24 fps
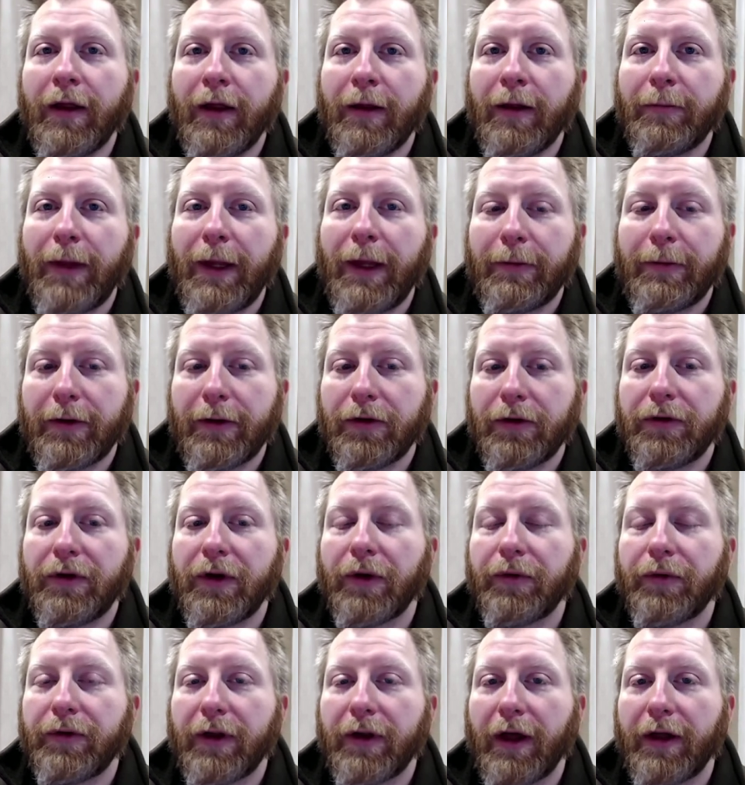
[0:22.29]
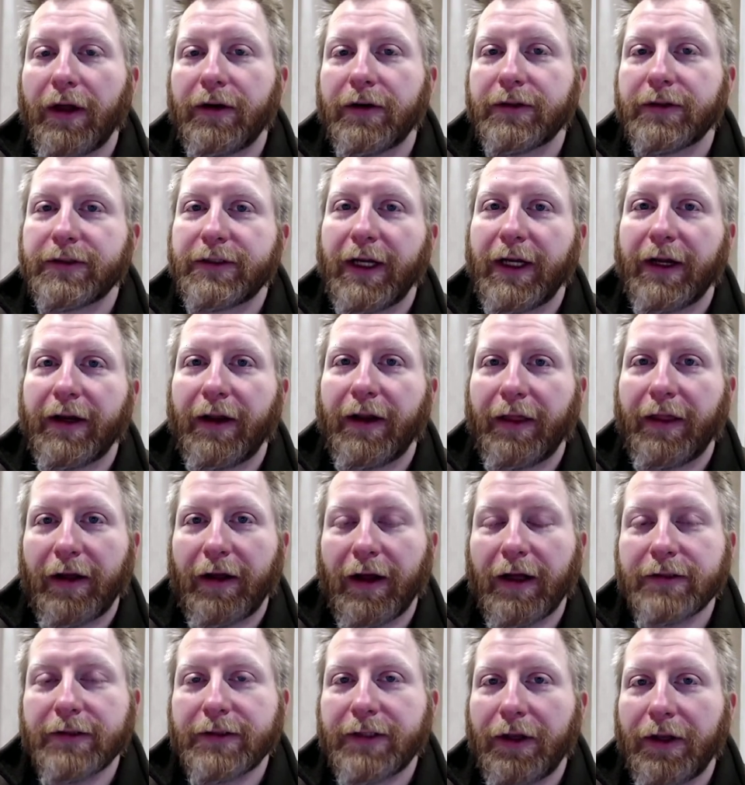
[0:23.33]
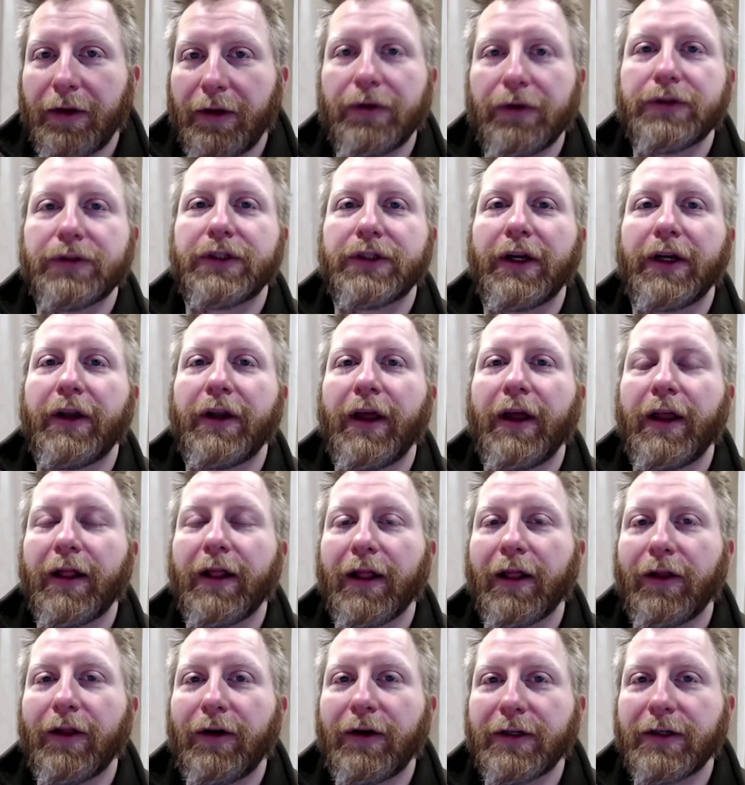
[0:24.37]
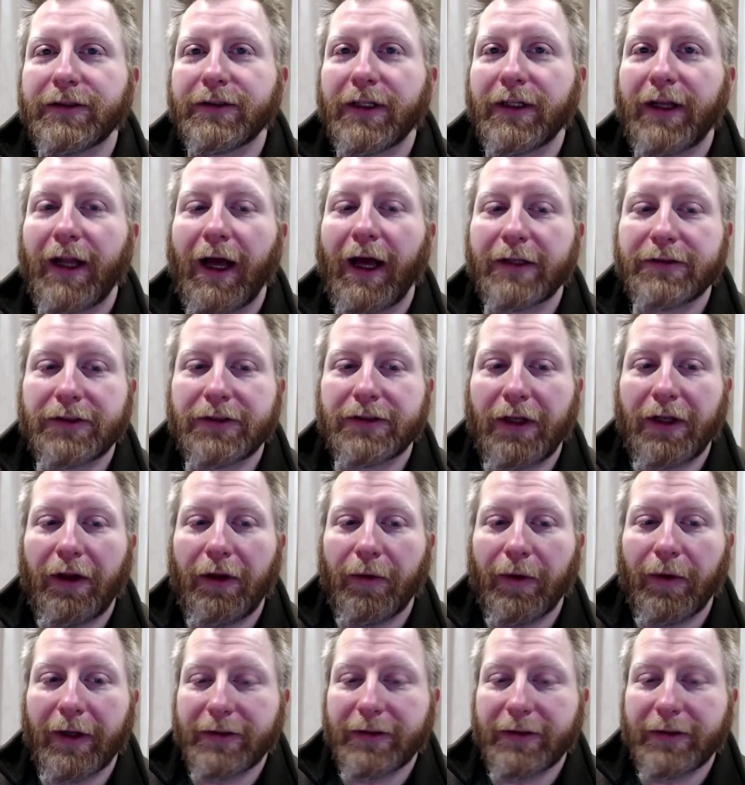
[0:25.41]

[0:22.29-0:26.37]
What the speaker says: people who don't understand the Constitution and the laws attached to it.